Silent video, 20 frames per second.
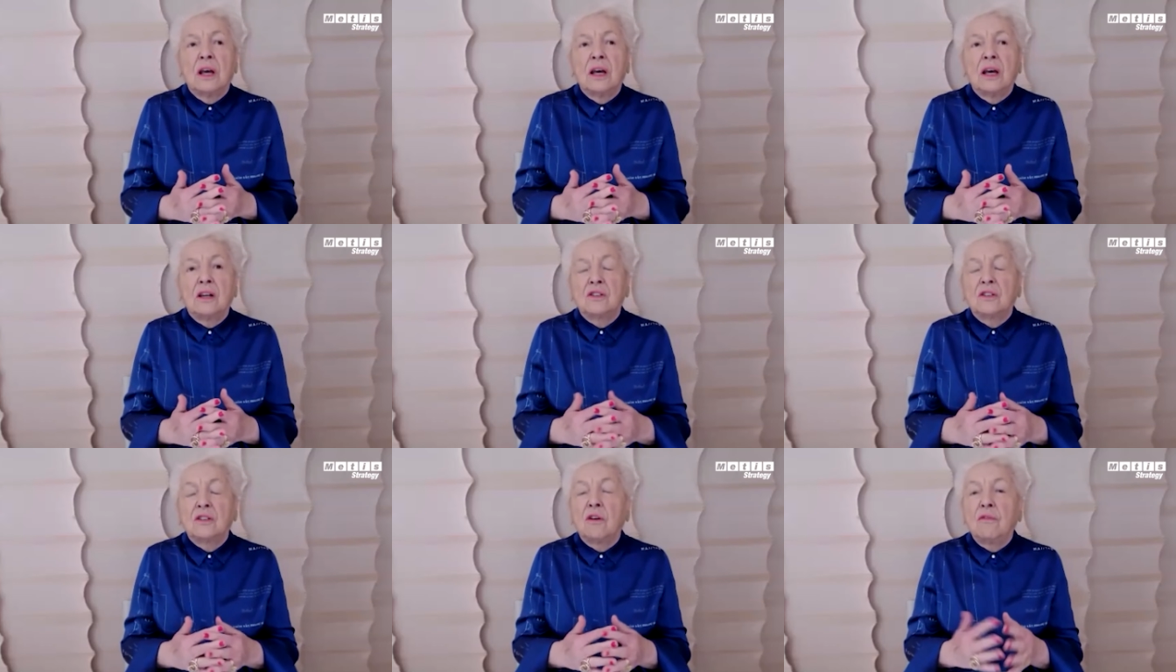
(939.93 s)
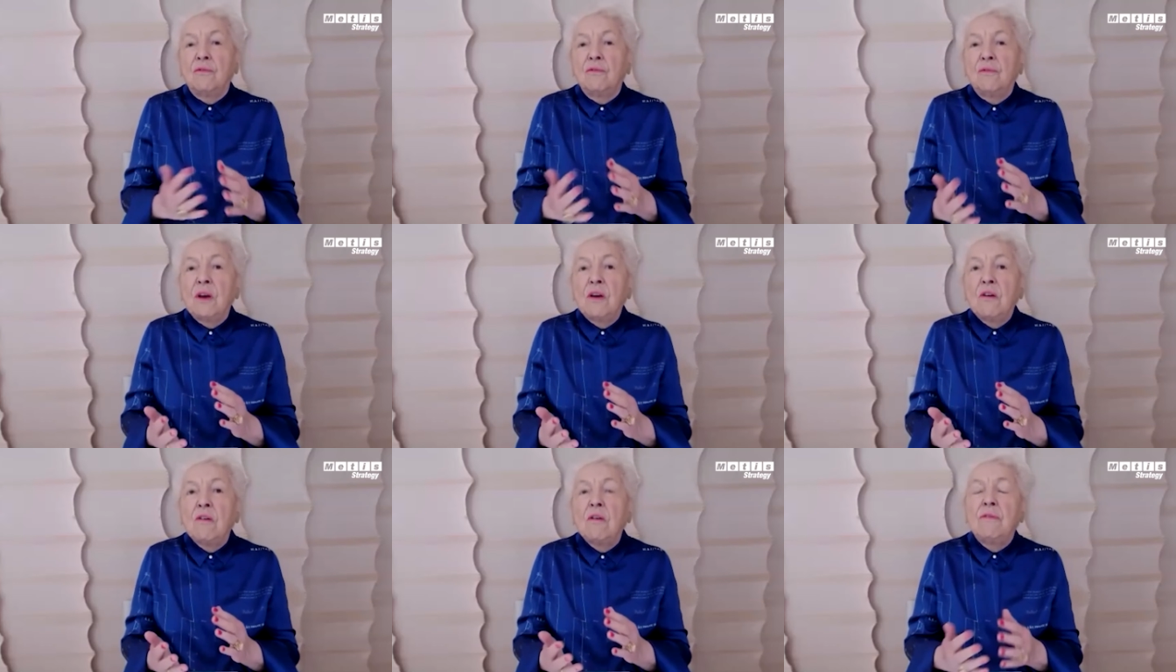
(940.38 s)
Uh, so
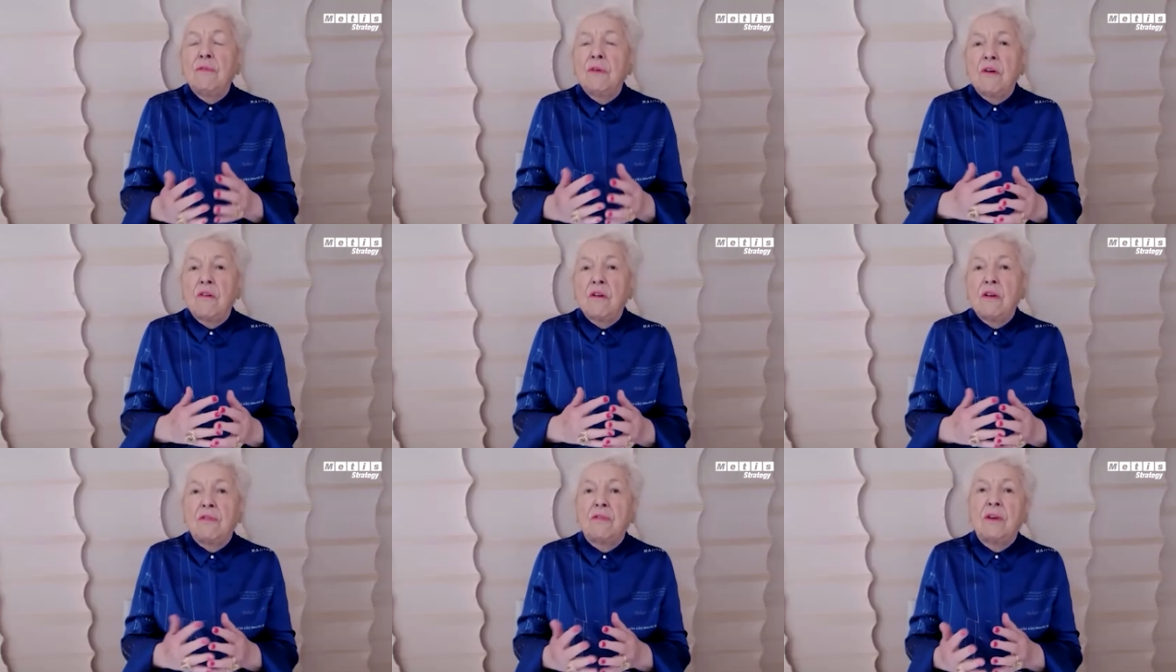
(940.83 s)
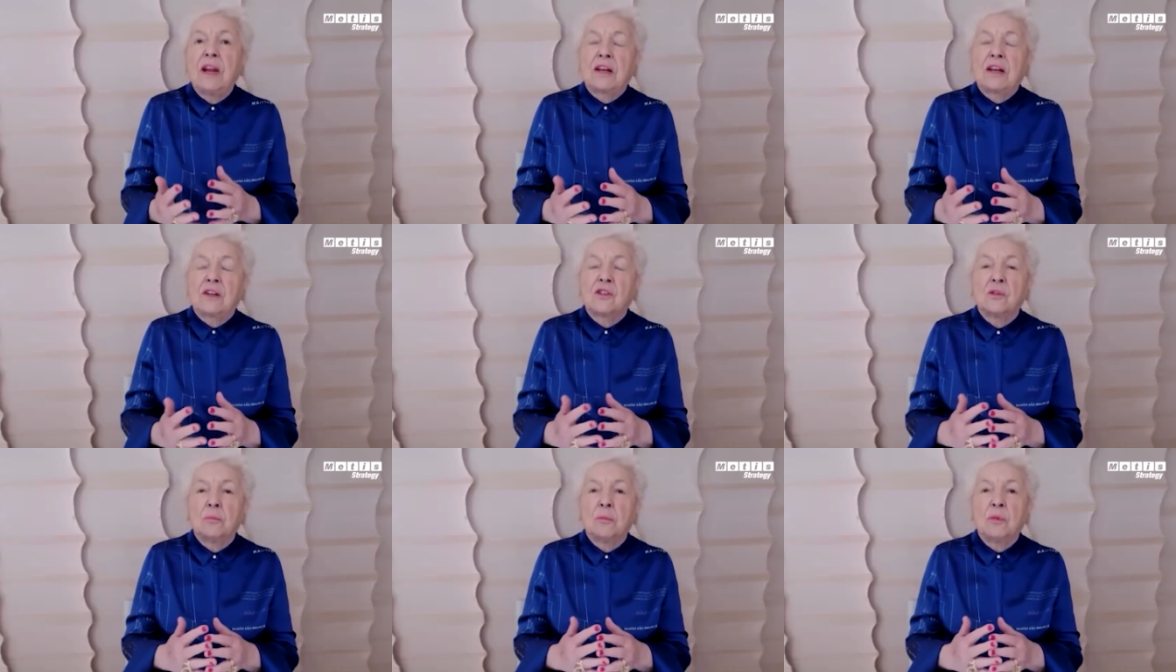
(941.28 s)
very, very
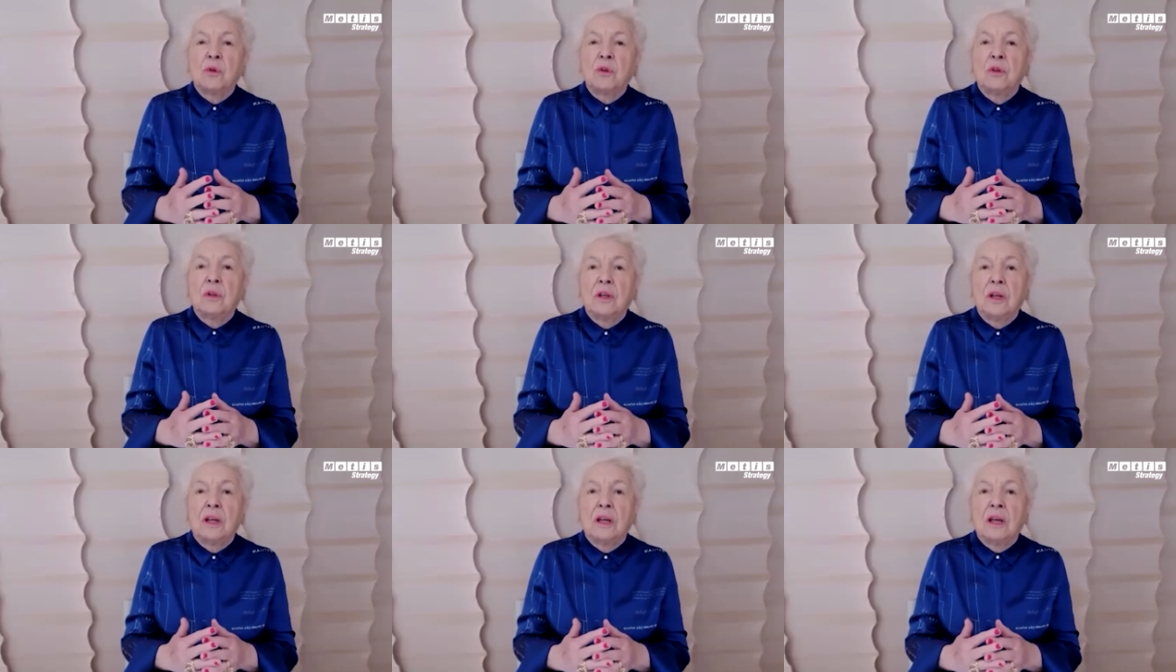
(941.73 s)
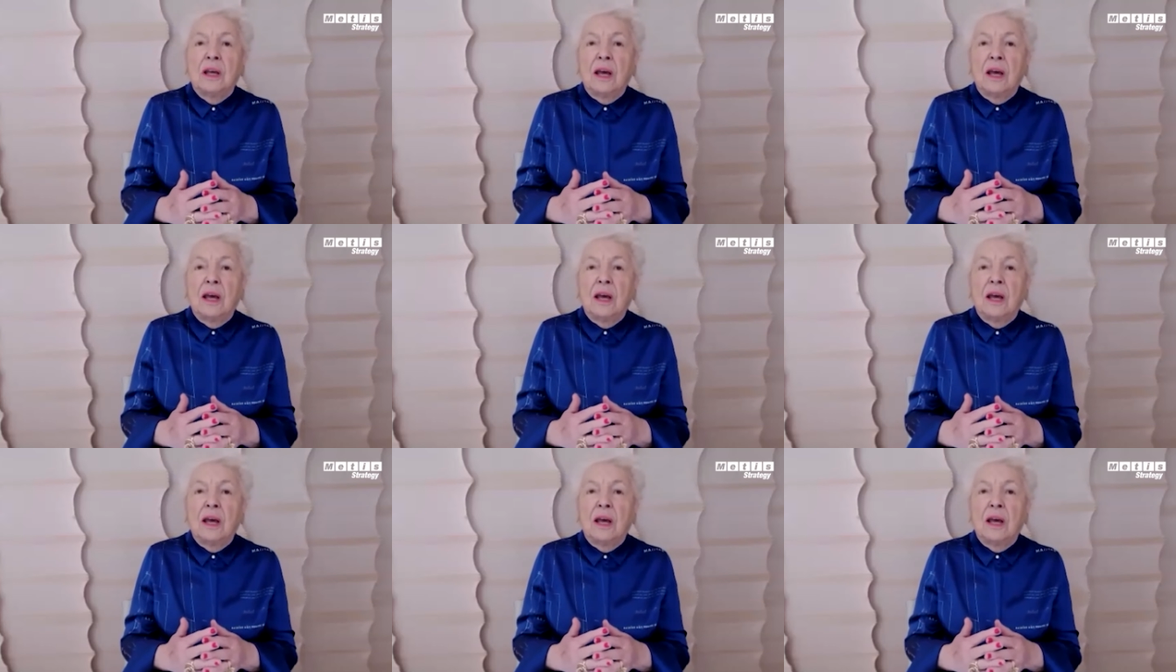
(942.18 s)
flexible.